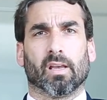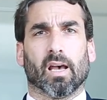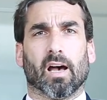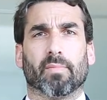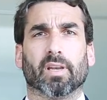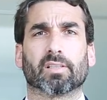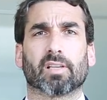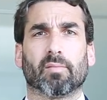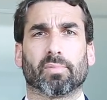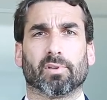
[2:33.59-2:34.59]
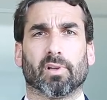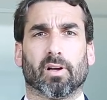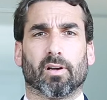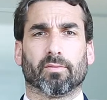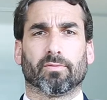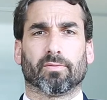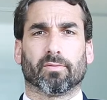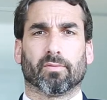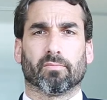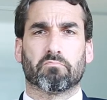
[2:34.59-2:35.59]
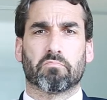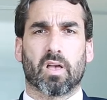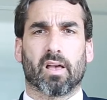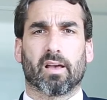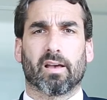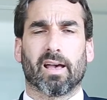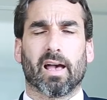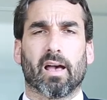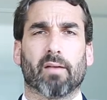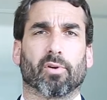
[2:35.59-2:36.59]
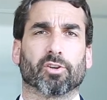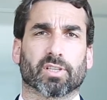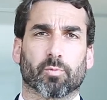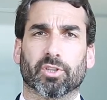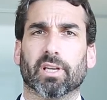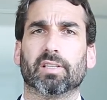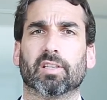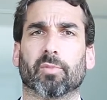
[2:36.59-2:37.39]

An example of projects which are easy